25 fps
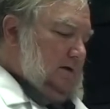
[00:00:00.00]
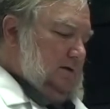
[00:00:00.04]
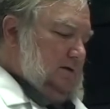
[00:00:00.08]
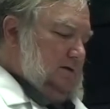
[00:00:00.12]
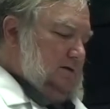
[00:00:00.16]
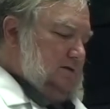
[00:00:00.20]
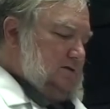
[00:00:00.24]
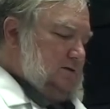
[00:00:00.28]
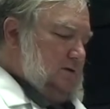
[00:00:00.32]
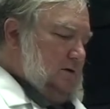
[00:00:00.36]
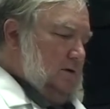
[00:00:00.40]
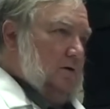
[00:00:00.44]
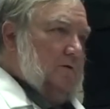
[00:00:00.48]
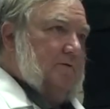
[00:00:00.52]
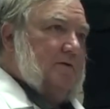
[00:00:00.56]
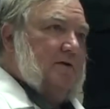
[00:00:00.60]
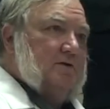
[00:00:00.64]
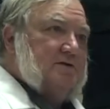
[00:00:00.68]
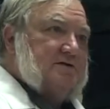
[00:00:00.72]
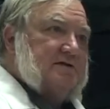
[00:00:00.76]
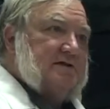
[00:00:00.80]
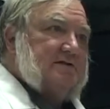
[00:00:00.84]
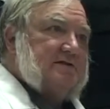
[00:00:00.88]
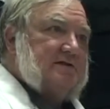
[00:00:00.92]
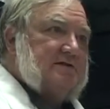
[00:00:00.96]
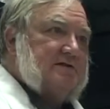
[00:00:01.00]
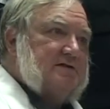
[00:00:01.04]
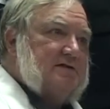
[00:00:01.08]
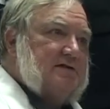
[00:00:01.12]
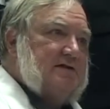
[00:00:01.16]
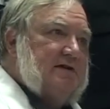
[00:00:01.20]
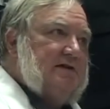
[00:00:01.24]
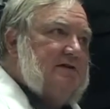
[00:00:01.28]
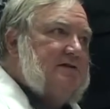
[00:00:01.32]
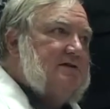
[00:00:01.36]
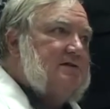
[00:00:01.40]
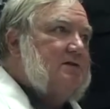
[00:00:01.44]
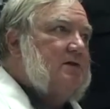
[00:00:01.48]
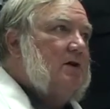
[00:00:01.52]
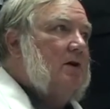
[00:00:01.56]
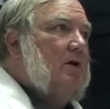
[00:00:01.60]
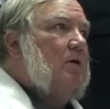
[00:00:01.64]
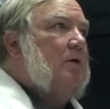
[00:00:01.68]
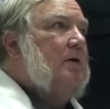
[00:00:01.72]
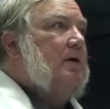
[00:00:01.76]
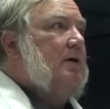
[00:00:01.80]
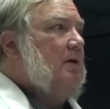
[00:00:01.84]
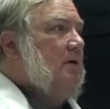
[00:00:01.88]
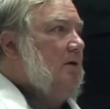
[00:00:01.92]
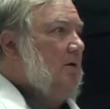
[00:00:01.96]
So if used as a seed soak,
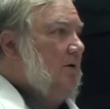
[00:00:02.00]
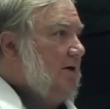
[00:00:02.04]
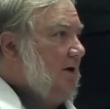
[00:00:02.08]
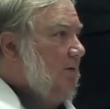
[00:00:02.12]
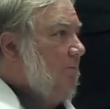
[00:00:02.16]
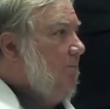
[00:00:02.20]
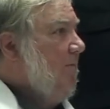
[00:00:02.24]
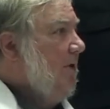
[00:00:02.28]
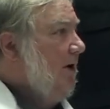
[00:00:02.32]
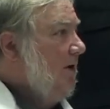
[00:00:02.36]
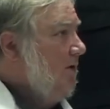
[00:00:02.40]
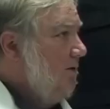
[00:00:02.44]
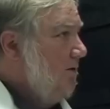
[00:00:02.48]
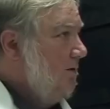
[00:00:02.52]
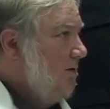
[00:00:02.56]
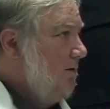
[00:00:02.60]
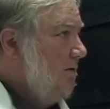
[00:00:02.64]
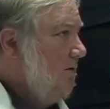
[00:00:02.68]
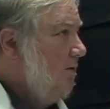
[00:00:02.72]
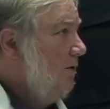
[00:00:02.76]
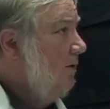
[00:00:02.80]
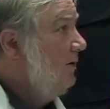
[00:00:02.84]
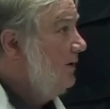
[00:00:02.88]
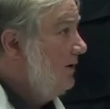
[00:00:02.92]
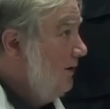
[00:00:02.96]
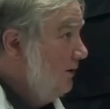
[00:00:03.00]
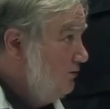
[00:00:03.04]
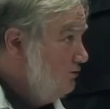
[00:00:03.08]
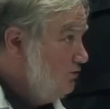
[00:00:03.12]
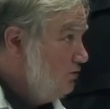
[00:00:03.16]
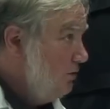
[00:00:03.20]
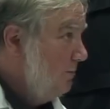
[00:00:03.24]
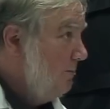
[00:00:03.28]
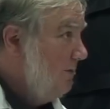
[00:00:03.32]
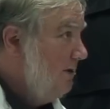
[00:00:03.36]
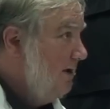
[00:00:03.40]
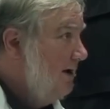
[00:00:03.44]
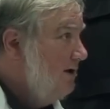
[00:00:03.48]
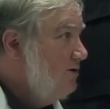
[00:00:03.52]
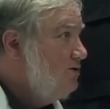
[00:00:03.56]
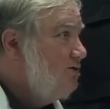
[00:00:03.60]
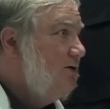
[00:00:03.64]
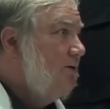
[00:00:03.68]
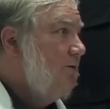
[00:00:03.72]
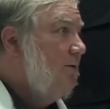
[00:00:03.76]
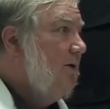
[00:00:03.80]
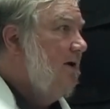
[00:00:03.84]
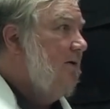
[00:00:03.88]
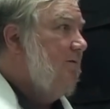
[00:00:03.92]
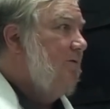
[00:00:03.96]
you'll get earlier germination
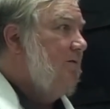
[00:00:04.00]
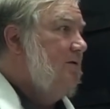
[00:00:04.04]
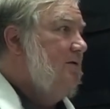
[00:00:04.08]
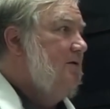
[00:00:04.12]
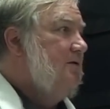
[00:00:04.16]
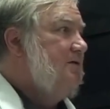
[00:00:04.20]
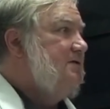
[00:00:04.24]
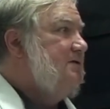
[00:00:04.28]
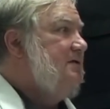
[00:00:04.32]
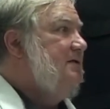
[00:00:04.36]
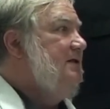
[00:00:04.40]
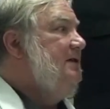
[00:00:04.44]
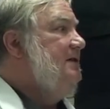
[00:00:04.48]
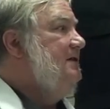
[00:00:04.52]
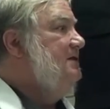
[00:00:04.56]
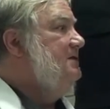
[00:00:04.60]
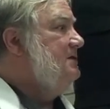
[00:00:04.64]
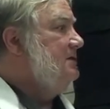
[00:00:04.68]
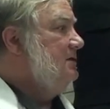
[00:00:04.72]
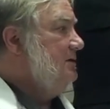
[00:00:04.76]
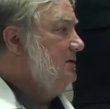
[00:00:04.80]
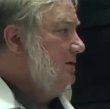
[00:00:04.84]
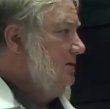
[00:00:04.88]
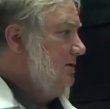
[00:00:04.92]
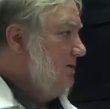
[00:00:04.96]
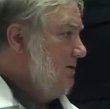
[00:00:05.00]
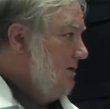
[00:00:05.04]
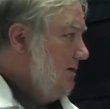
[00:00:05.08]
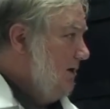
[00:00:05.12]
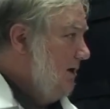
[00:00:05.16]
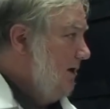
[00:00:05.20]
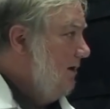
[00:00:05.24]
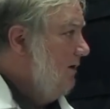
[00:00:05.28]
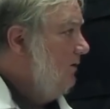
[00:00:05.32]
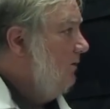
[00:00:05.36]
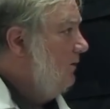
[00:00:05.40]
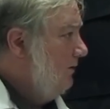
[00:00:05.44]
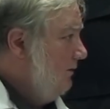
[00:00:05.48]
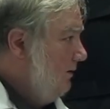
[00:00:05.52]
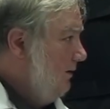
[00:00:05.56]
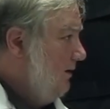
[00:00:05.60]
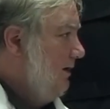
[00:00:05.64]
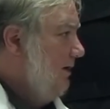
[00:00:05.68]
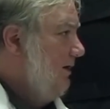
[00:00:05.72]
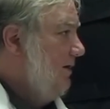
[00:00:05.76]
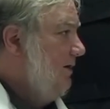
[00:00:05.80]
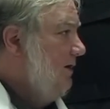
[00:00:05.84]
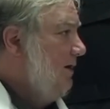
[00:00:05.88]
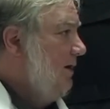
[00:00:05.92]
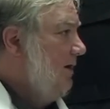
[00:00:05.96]
rate for your seeds
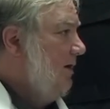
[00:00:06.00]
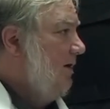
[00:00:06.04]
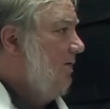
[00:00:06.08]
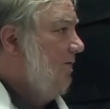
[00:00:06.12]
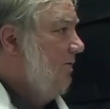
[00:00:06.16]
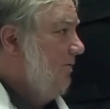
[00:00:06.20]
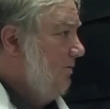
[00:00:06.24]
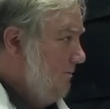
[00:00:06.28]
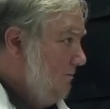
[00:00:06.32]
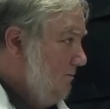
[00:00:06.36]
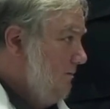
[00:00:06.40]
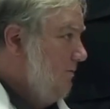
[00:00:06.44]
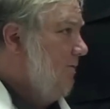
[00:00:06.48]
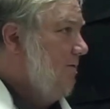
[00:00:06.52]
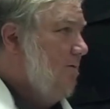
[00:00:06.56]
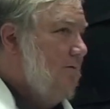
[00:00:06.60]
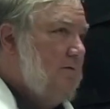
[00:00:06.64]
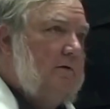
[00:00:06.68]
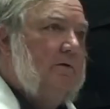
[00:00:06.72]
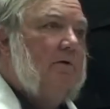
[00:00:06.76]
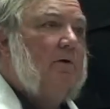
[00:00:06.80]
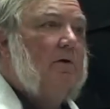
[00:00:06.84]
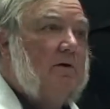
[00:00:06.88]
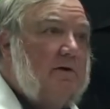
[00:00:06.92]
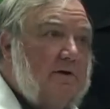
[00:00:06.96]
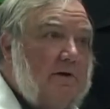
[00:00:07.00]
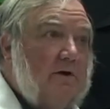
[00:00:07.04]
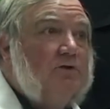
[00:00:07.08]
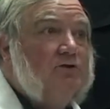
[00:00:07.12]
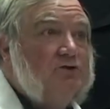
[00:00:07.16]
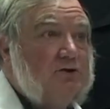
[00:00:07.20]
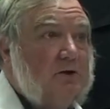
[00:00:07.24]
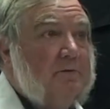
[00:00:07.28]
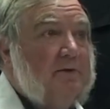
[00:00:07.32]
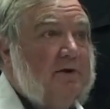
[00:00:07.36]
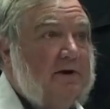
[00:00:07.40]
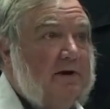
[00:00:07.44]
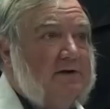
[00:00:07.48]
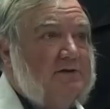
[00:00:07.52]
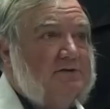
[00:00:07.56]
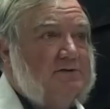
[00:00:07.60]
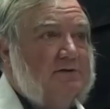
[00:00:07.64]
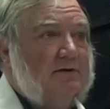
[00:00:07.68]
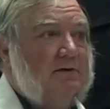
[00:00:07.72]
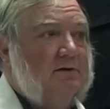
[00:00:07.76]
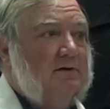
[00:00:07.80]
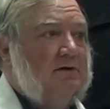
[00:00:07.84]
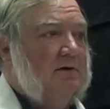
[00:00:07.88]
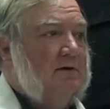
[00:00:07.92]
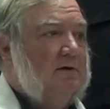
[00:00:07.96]
and earlier germination.
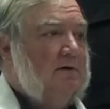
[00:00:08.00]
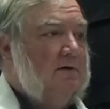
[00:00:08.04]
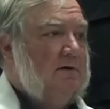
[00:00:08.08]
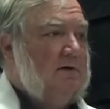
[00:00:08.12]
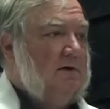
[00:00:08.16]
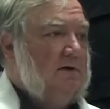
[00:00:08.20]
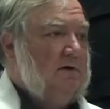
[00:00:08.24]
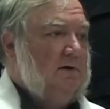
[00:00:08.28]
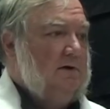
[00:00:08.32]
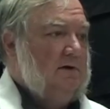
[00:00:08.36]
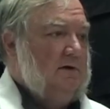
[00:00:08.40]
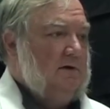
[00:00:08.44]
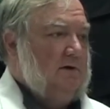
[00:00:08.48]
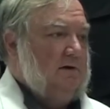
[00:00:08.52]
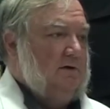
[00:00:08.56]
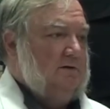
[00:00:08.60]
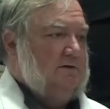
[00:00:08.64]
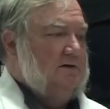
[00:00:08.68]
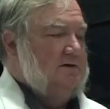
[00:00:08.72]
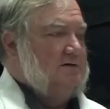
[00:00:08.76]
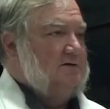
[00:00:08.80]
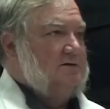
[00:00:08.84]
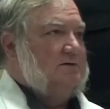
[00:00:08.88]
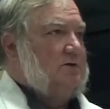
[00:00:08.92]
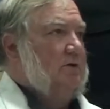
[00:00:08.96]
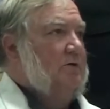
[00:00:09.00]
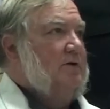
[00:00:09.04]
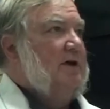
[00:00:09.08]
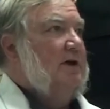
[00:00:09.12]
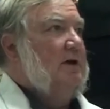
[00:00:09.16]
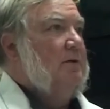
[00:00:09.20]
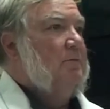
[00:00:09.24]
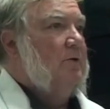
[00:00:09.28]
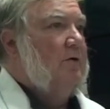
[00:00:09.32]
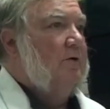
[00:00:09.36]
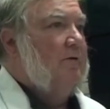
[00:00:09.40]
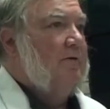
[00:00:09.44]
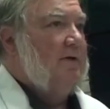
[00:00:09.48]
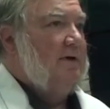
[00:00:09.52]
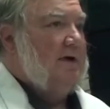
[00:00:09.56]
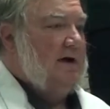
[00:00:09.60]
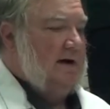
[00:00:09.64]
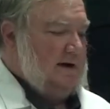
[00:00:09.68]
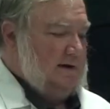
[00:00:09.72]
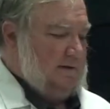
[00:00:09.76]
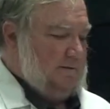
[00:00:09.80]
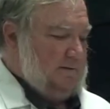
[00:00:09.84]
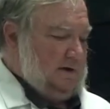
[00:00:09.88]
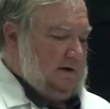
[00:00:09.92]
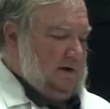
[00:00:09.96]
This is soaking them
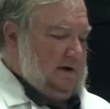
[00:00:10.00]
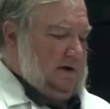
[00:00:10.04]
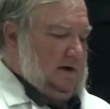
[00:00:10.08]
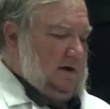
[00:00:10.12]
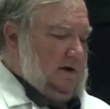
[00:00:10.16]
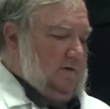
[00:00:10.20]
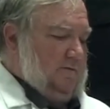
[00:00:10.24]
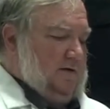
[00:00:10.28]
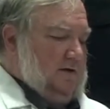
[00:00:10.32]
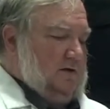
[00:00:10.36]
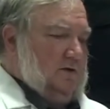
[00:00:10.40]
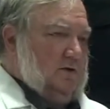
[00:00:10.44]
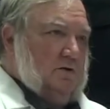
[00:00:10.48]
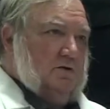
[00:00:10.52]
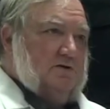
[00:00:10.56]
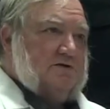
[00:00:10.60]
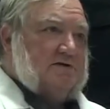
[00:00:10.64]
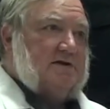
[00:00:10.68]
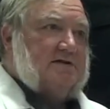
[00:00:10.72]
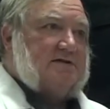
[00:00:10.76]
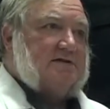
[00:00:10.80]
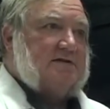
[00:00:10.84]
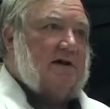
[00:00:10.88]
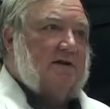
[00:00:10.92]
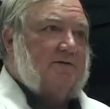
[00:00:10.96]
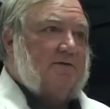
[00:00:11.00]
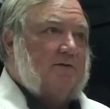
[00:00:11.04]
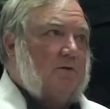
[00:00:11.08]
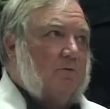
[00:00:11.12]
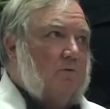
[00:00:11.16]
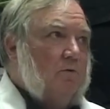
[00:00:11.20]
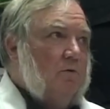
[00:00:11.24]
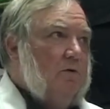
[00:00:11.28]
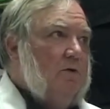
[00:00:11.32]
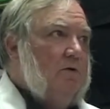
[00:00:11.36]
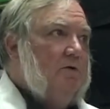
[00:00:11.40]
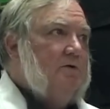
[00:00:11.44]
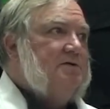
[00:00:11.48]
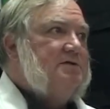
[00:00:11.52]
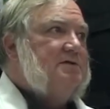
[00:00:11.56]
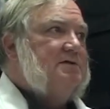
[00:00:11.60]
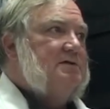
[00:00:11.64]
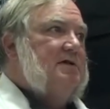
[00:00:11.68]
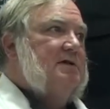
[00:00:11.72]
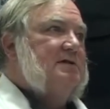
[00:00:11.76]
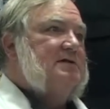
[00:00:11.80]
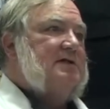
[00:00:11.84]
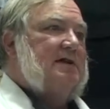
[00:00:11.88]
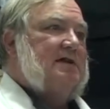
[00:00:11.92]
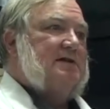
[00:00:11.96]
overnight. If you use this at the roots,
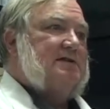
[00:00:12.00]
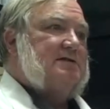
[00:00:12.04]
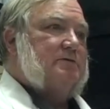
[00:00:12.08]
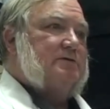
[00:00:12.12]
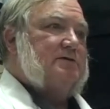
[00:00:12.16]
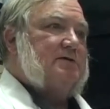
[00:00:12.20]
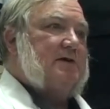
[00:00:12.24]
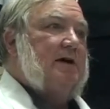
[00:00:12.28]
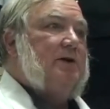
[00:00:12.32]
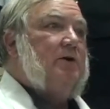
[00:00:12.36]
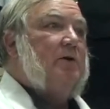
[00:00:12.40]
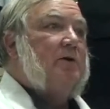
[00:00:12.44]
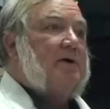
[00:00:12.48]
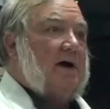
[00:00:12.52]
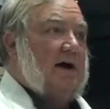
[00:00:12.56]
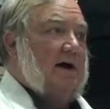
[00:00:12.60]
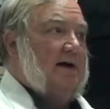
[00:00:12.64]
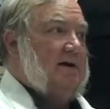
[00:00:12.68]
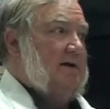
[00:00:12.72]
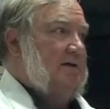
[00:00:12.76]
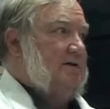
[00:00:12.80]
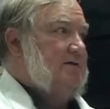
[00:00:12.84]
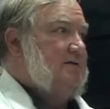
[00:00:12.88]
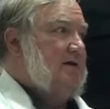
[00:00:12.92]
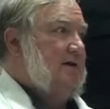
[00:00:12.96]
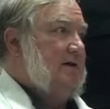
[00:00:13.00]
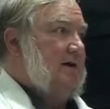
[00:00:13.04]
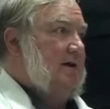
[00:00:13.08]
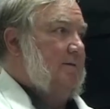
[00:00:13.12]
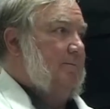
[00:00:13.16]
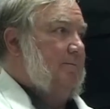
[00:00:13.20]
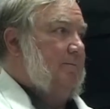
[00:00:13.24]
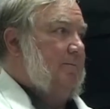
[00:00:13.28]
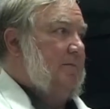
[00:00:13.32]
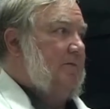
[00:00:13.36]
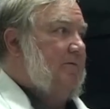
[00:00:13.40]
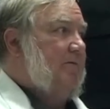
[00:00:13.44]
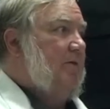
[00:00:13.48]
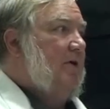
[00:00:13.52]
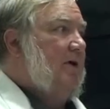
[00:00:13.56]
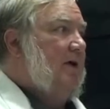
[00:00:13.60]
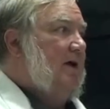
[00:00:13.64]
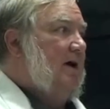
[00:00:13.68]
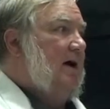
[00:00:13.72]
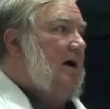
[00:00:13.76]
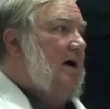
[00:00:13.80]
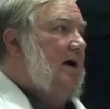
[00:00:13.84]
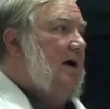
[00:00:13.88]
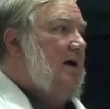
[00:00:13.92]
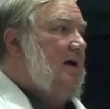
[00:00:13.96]
this has cytokinins in it. It's very
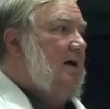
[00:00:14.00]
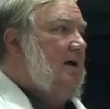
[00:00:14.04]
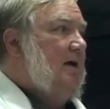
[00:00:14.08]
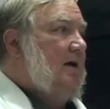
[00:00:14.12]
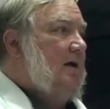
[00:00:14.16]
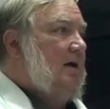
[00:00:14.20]
high.